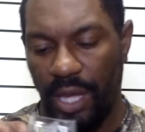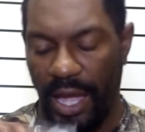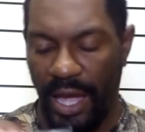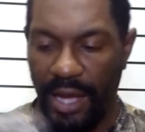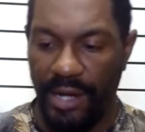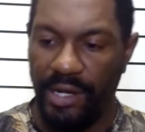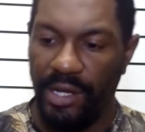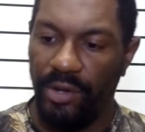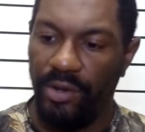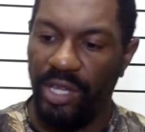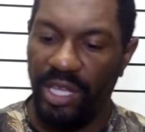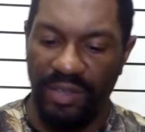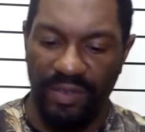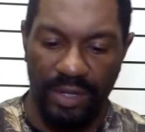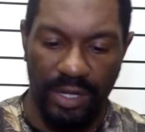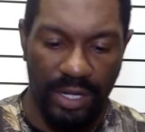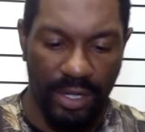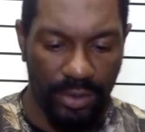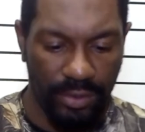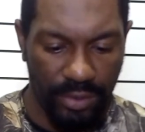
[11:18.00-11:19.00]
I don't
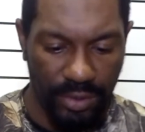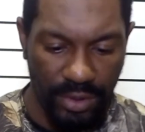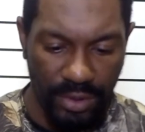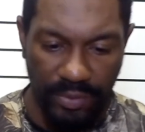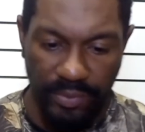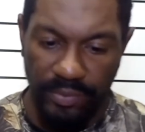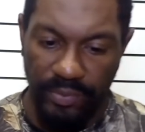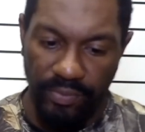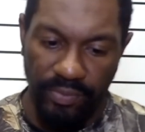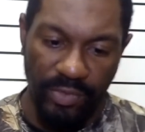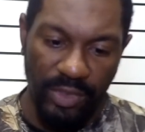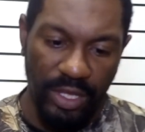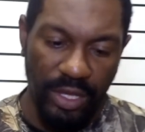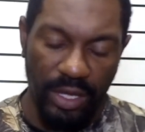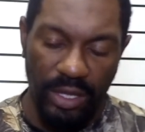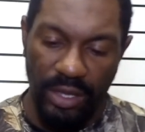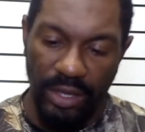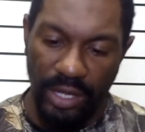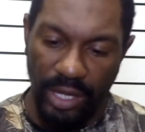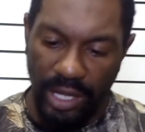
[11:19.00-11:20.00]
even know.
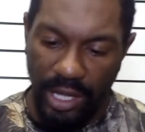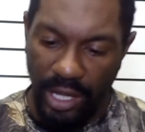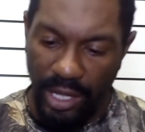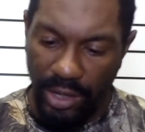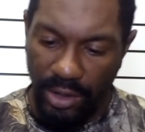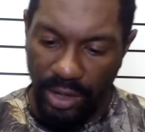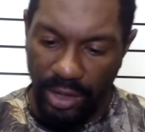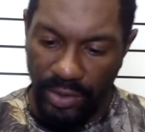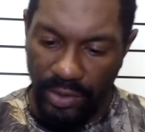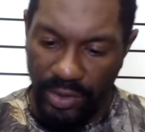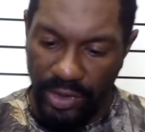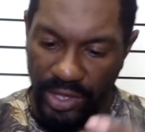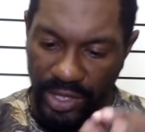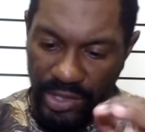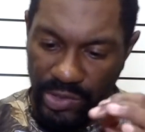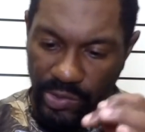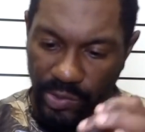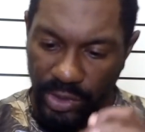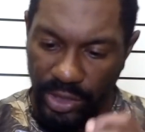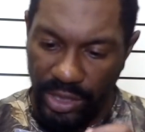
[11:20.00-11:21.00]
The color on
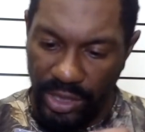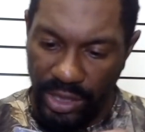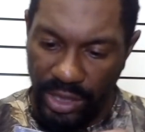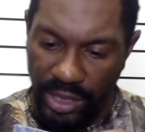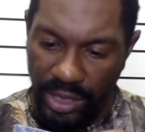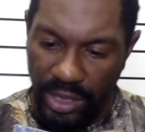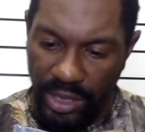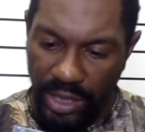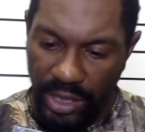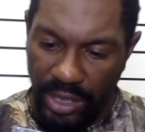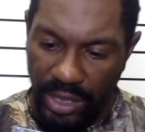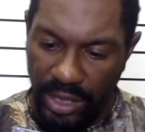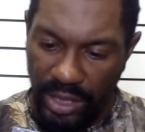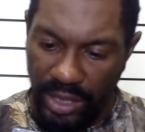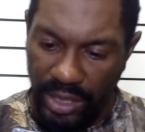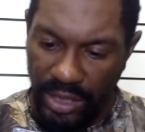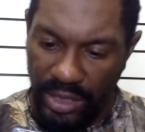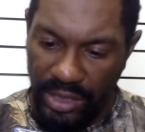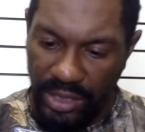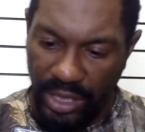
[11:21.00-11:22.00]
this one
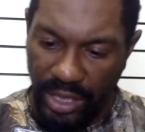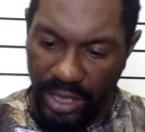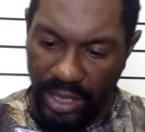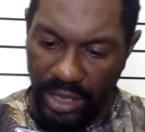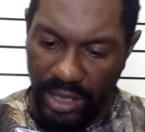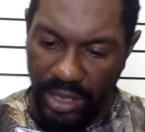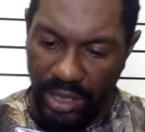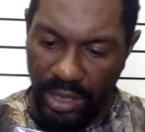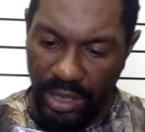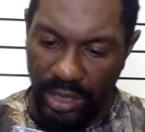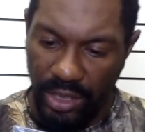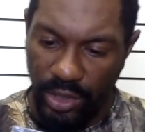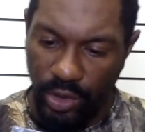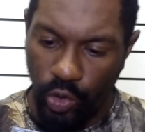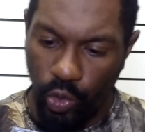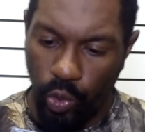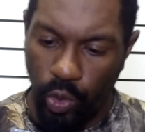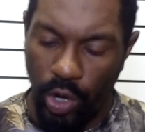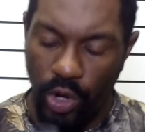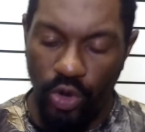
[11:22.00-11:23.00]
is a
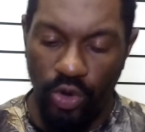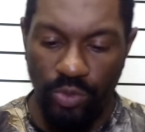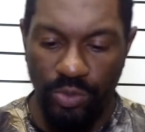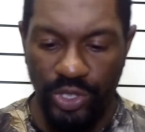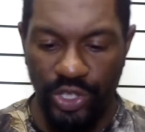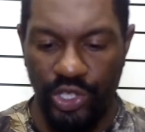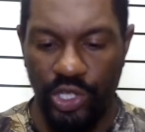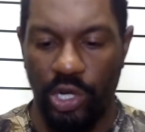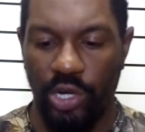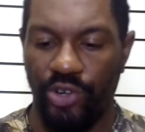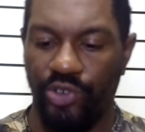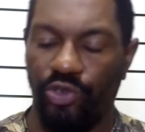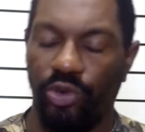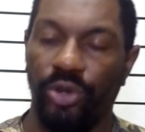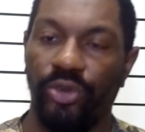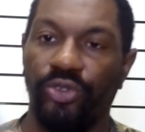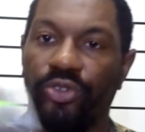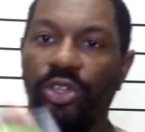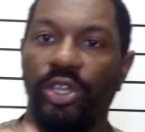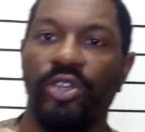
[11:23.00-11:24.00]
chrome
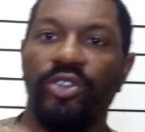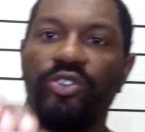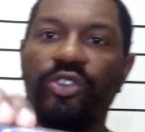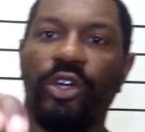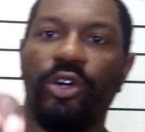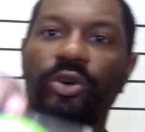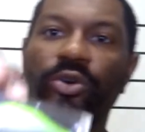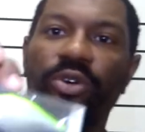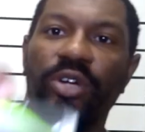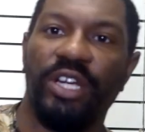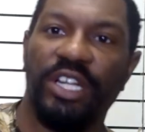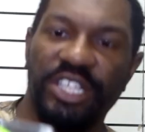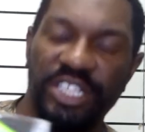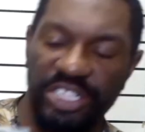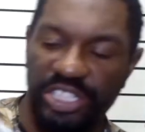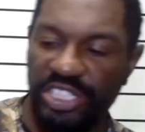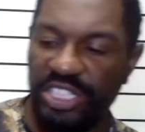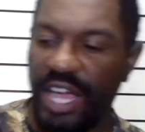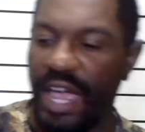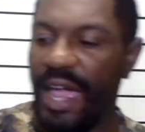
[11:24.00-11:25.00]
chartreuse. So,
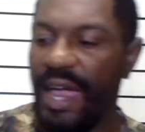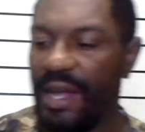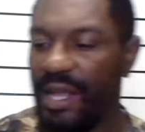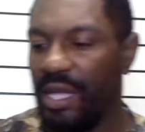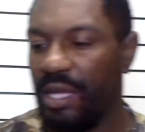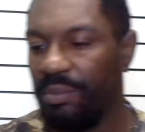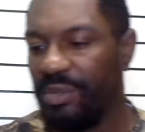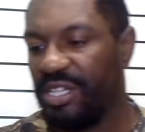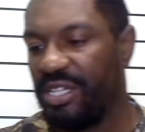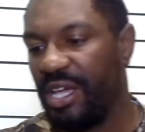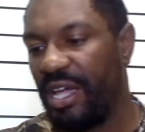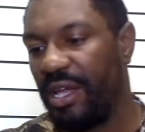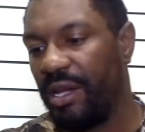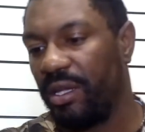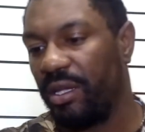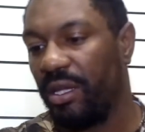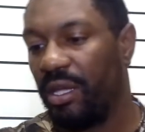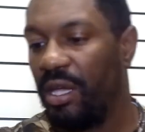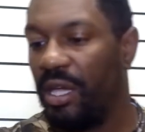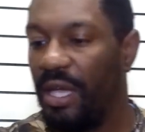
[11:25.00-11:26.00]
shad
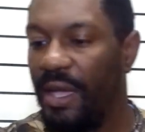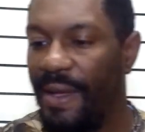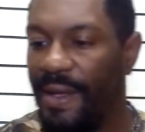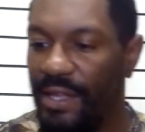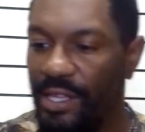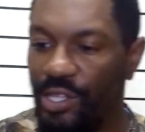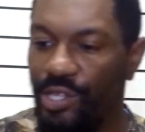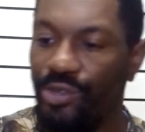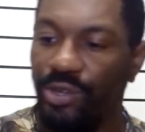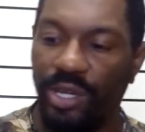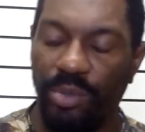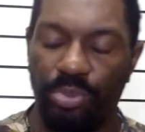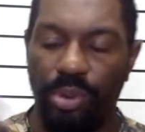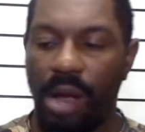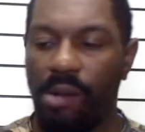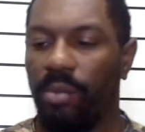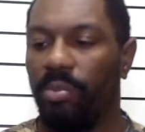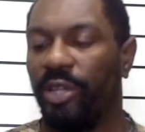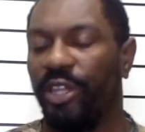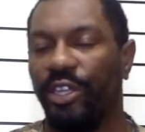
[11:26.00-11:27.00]
imitating. You could
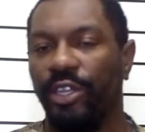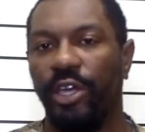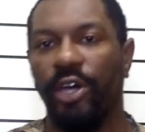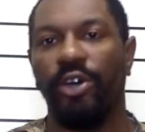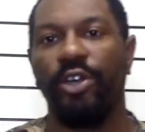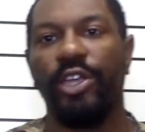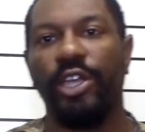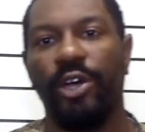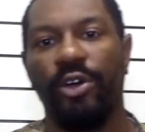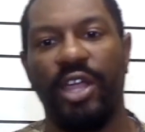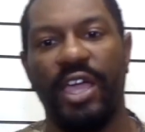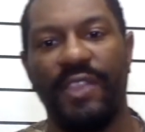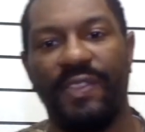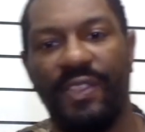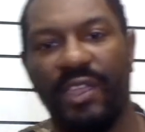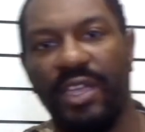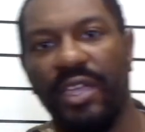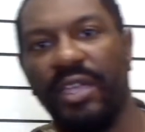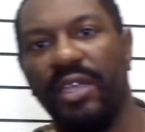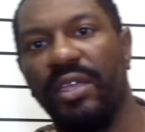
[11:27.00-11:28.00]
probably yo-yo that
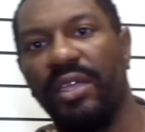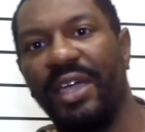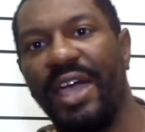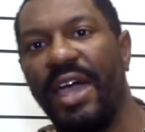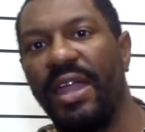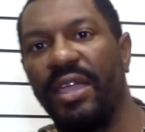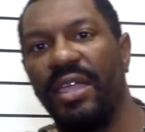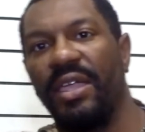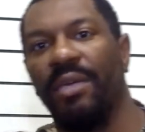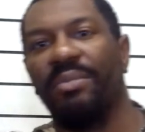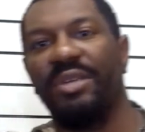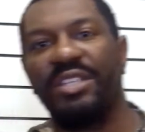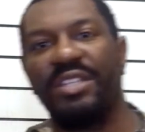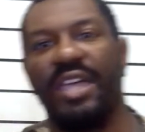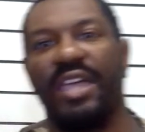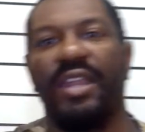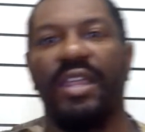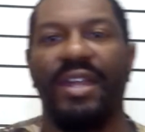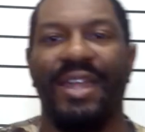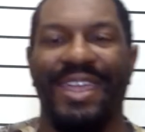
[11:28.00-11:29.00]
thing, kind of
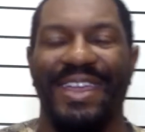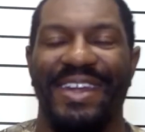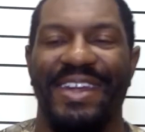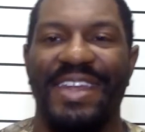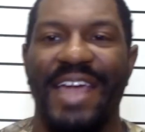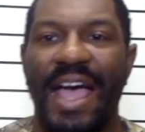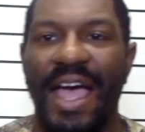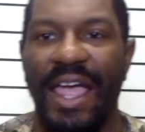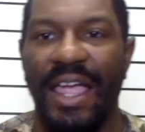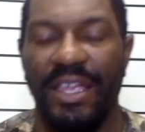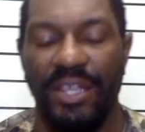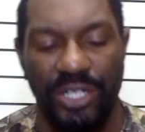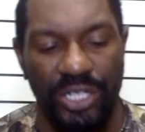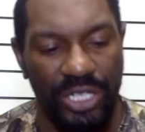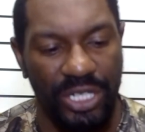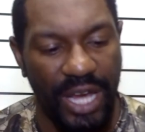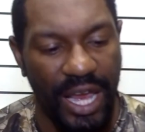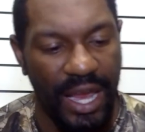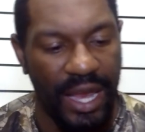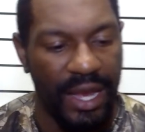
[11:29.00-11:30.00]
imitating a dying
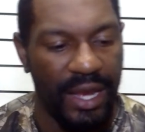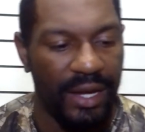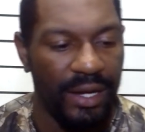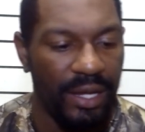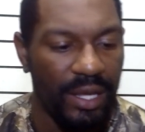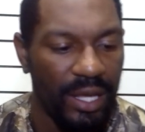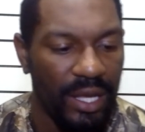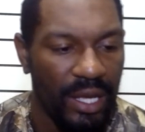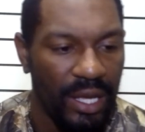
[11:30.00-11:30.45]
shad,